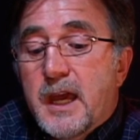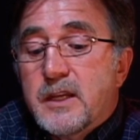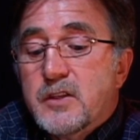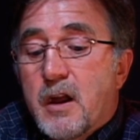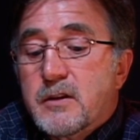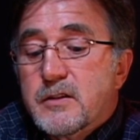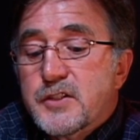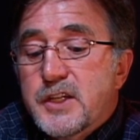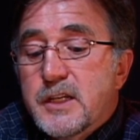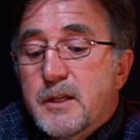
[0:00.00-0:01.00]
And Dr.
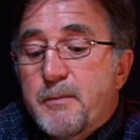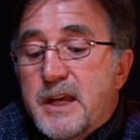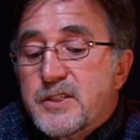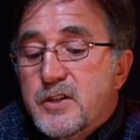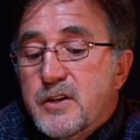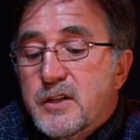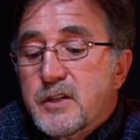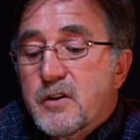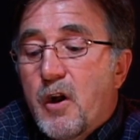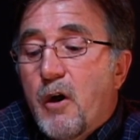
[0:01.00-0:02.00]
Sheila Basseur
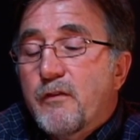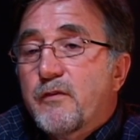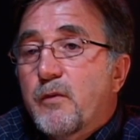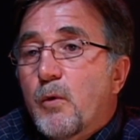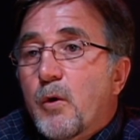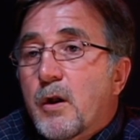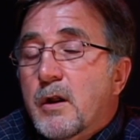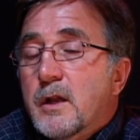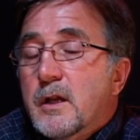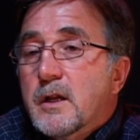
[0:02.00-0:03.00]
called
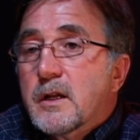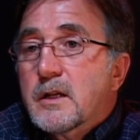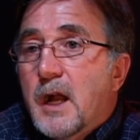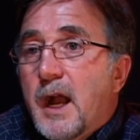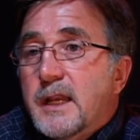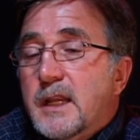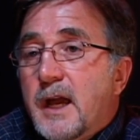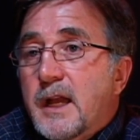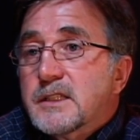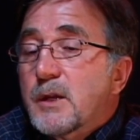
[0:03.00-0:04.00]
for
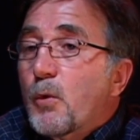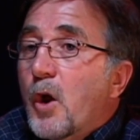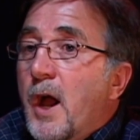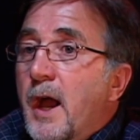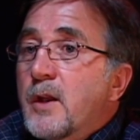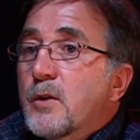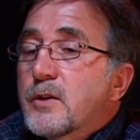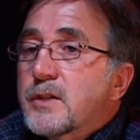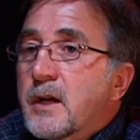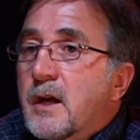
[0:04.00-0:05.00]
guidelines that were
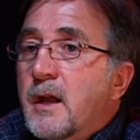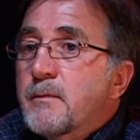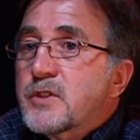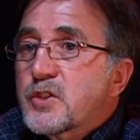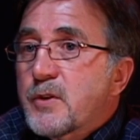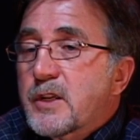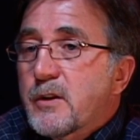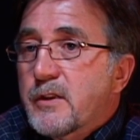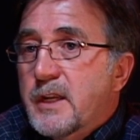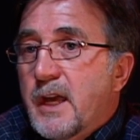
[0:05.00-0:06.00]
100 times
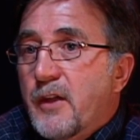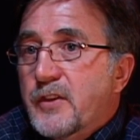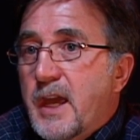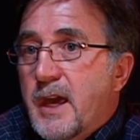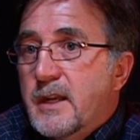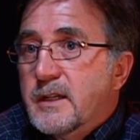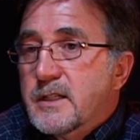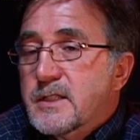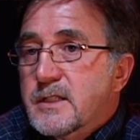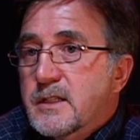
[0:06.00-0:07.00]
stricter than Health
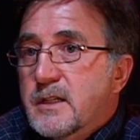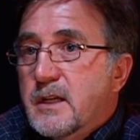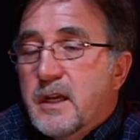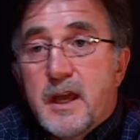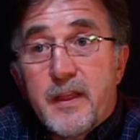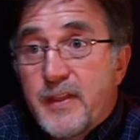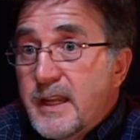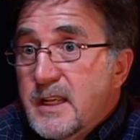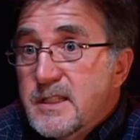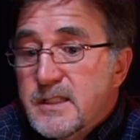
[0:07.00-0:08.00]
Canada's.
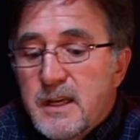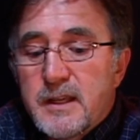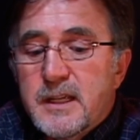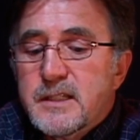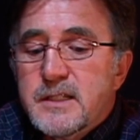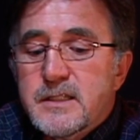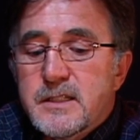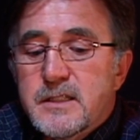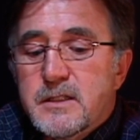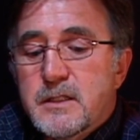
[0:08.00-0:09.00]
That doesn't sound like
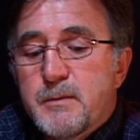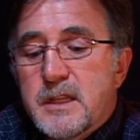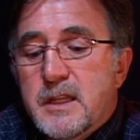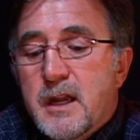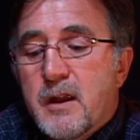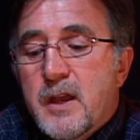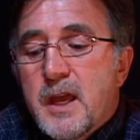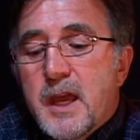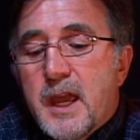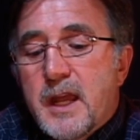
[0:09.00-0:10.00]
consensus to me there.
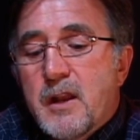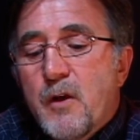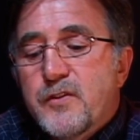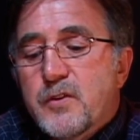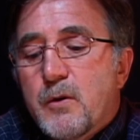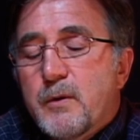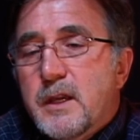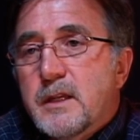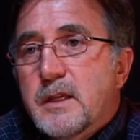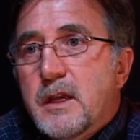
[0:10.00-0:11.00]
And also
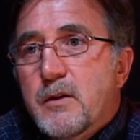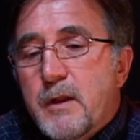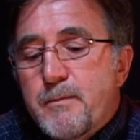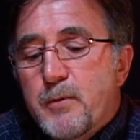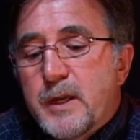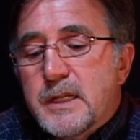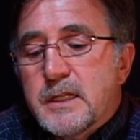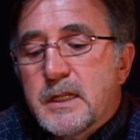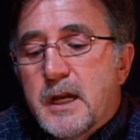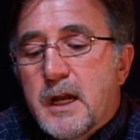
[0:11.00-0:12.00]
in Great Britain,